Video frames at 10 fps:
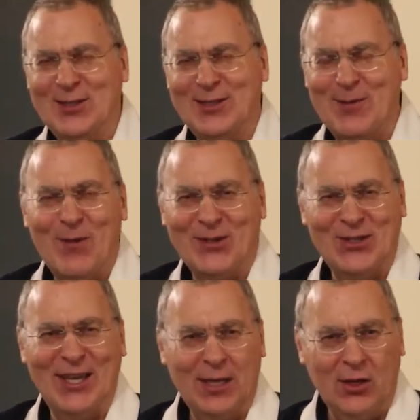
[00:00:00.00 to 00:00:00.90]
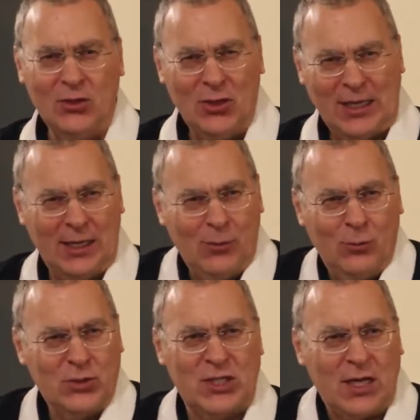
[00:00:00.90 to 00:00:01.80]
You can just imagine it, can't you?
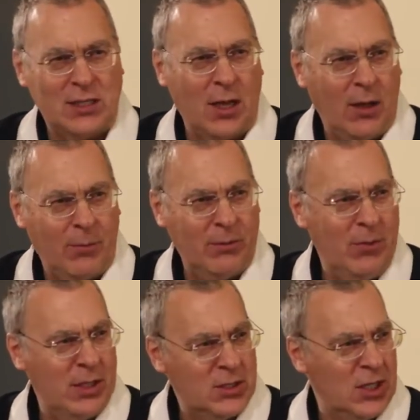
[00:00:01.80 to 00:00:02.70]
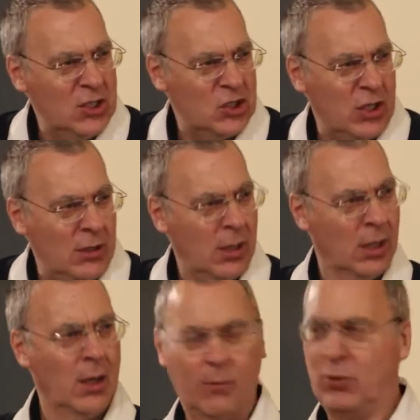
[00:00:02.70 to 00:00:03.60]
Getting all set up in meditation,
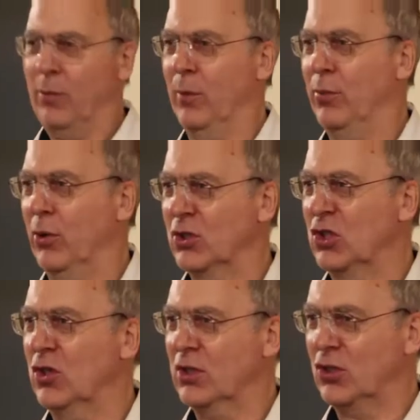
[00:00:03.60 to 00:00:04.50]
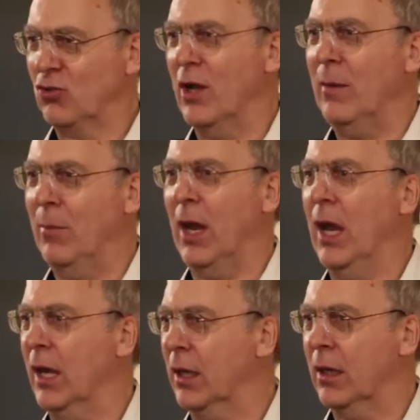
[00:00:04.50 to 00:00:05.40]
proper posture, straight
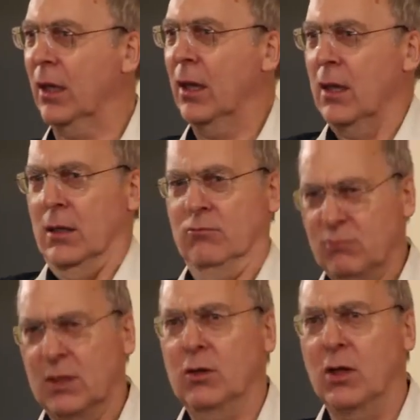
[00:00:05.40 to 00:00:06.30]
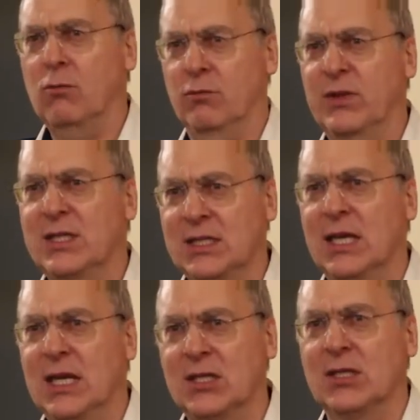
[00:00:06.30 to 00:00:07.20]
back.
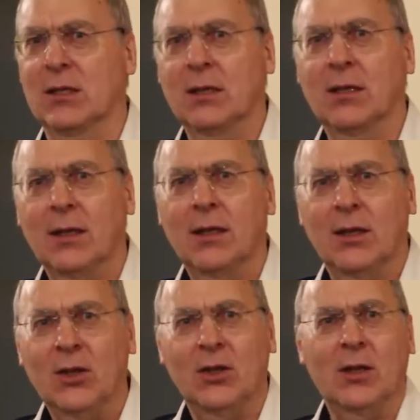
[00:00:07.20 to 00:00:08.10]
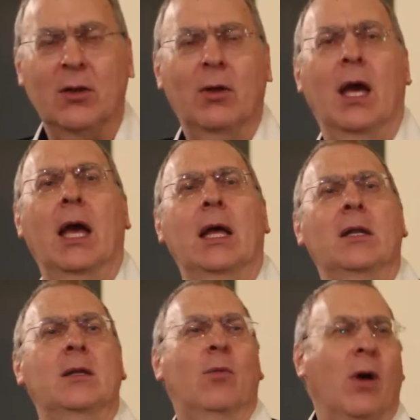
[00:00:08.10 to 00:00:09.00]
This is it.
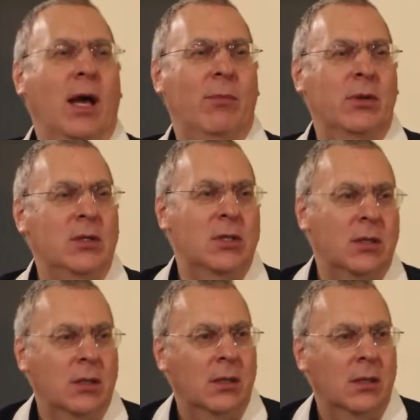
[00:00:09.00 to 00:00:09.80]
And what happened?